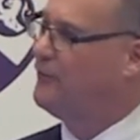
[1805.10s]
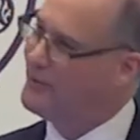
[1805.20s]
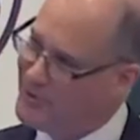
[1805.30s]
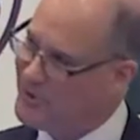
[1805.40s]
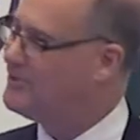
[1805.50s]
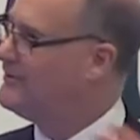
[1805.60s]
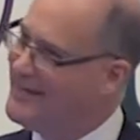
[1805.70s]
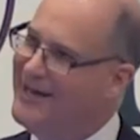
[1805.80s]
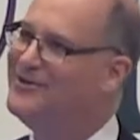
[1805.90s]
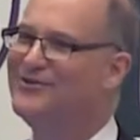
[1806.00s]
for you. So
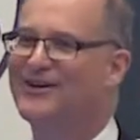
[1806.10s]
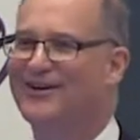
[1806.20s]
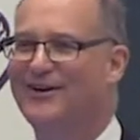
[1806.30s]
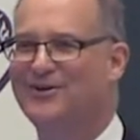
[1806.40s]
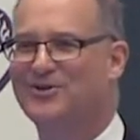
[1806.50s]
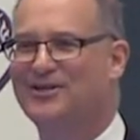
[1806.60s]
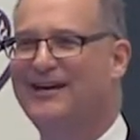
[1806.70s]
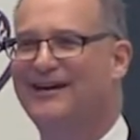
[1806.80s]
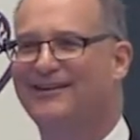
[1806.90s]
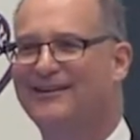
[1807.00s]
again, you can
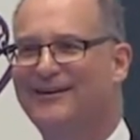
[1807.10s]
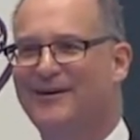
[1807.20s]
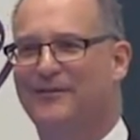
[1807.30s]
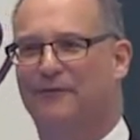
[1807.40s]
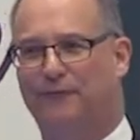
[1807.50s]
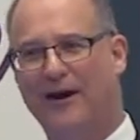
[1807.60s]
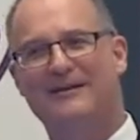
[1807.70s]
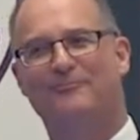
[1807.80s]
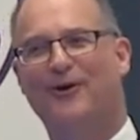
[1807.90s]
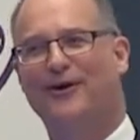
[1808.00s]
understand the
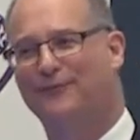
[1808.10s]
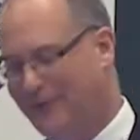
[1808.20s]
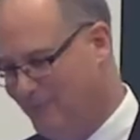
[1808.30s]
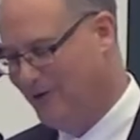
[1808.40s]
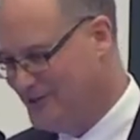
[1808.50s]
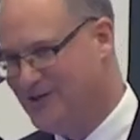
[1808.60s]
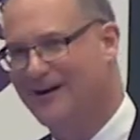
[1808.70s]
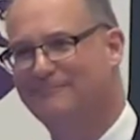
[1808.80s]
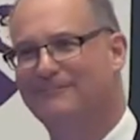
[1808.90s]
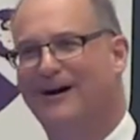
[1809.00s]
framework from which
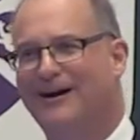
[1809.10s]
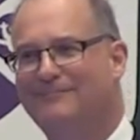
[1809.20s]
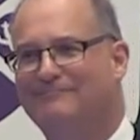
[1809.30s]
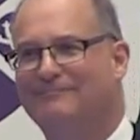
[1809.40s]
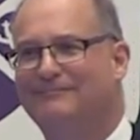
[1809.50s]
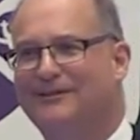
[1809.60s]
I'm, I'm